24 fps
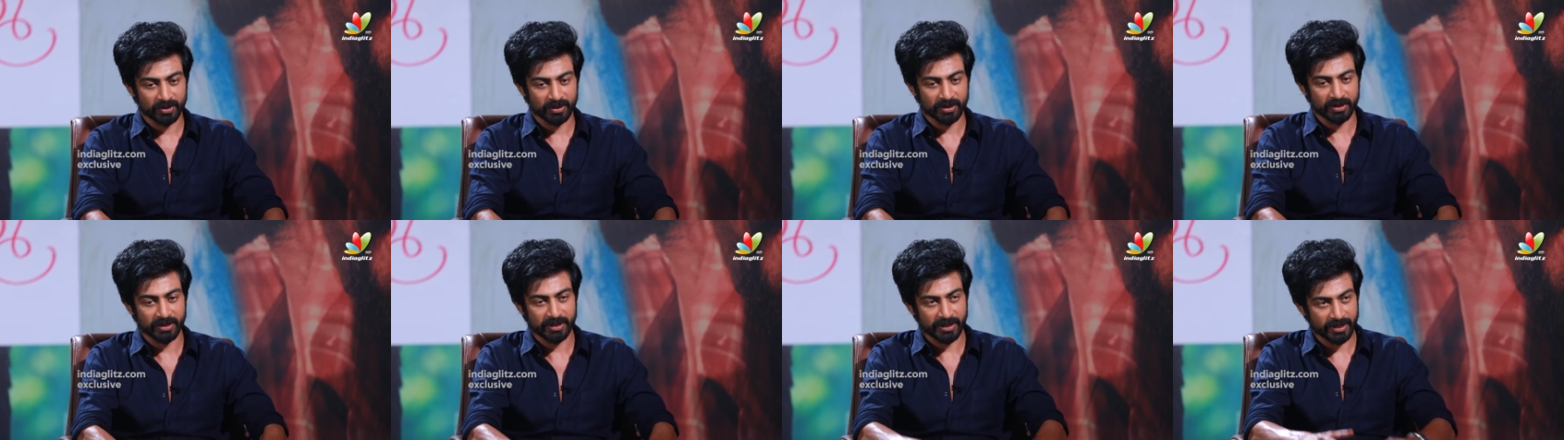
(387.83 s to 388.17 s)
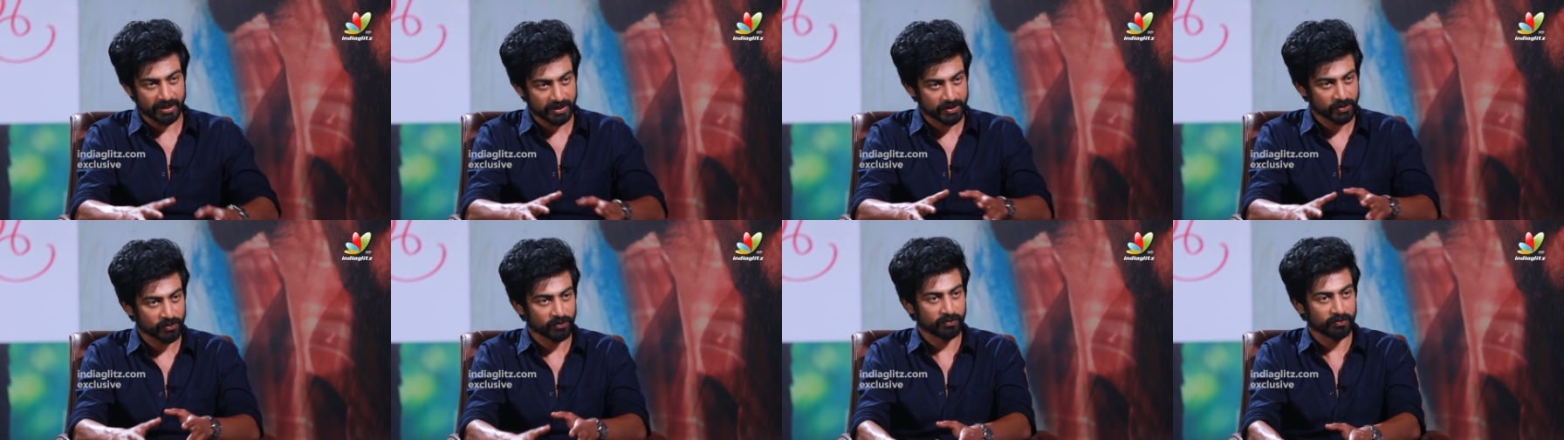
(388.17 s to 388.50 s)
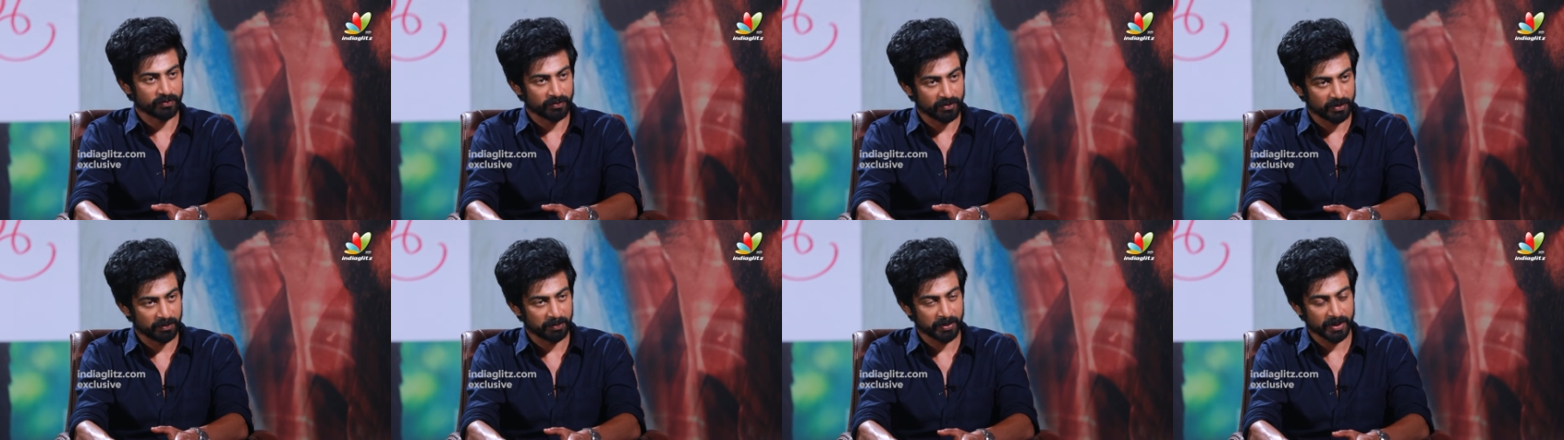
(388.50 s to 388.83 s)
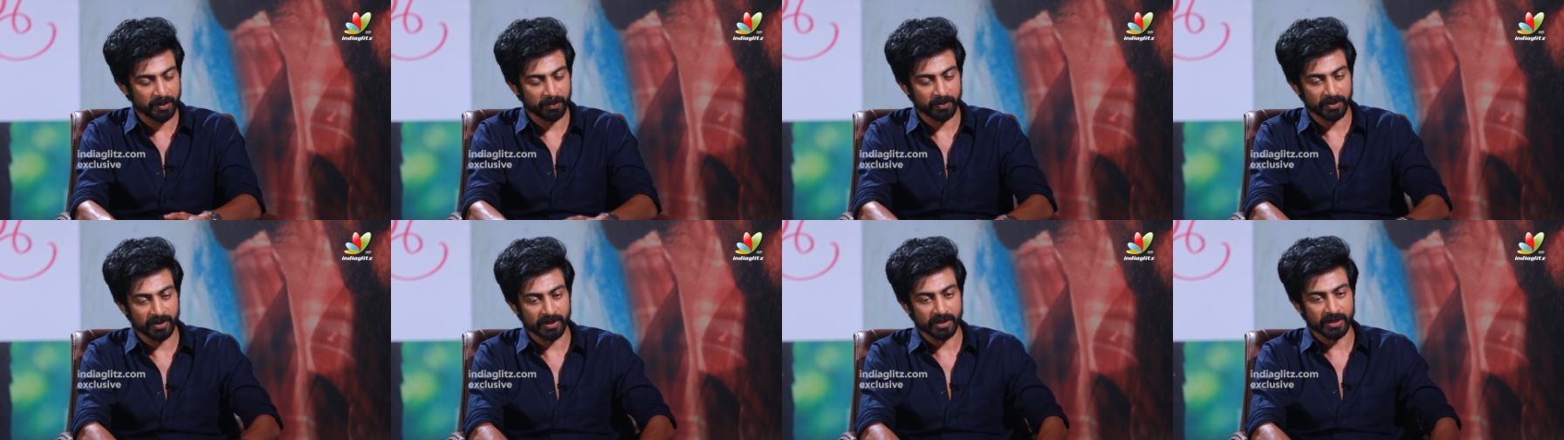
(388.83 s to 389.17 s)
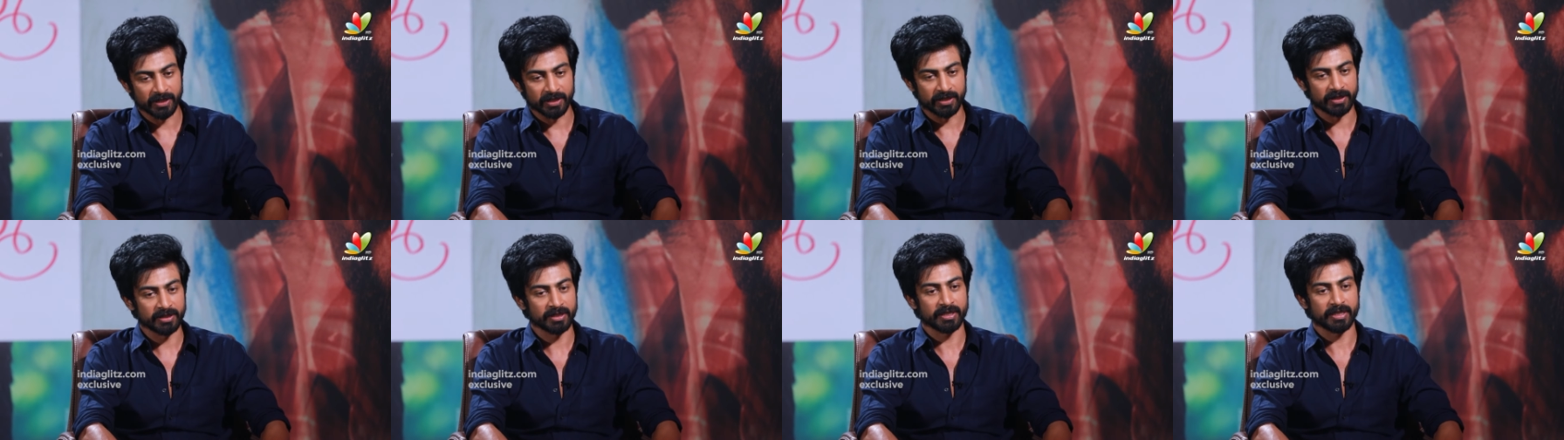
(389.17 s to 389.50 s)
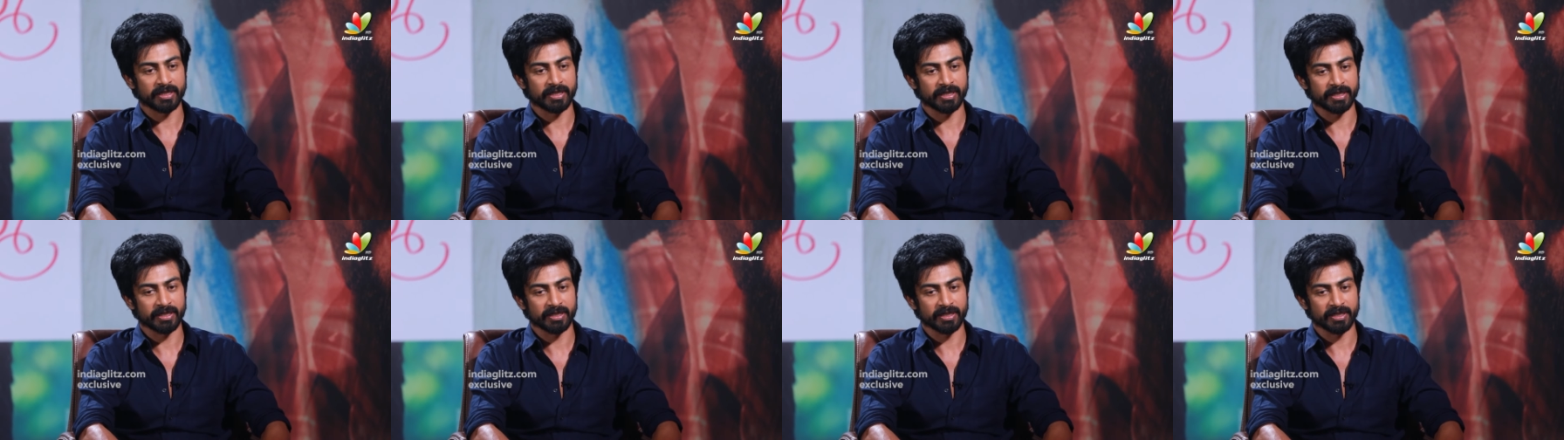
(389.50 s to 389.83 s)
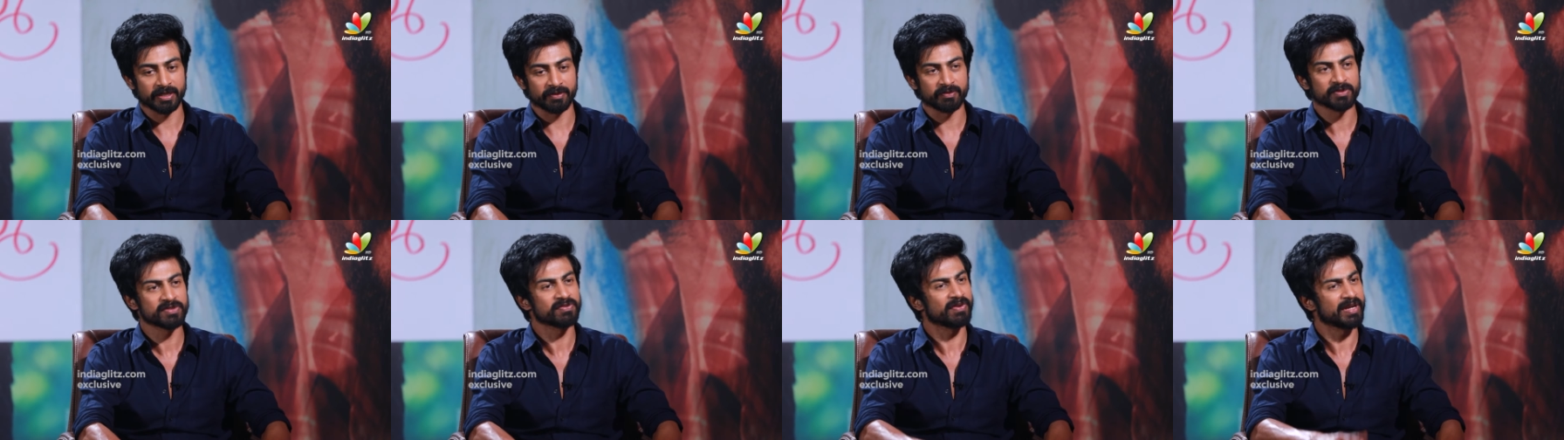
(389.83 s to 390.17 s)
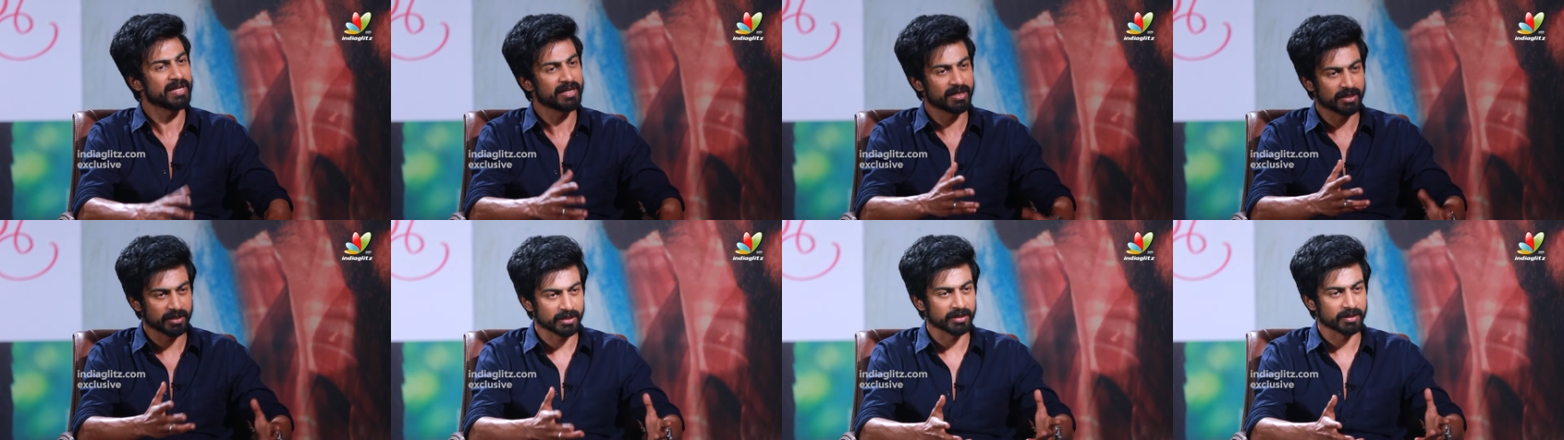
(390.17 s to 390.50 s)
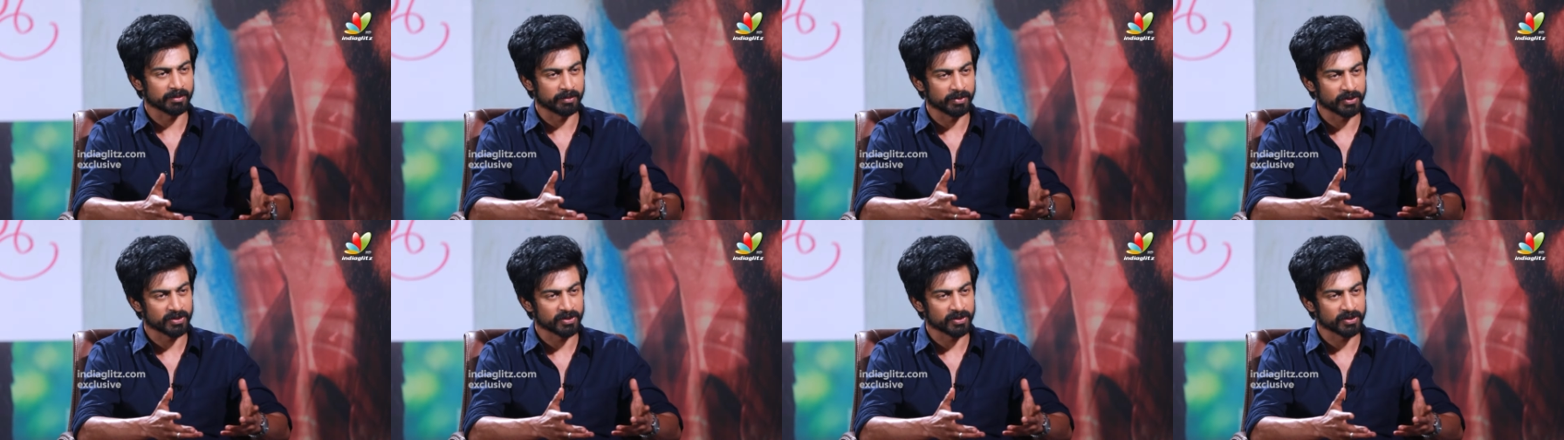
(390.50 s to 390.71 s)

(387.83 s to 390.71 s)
the taste of the people here, and he was very clear,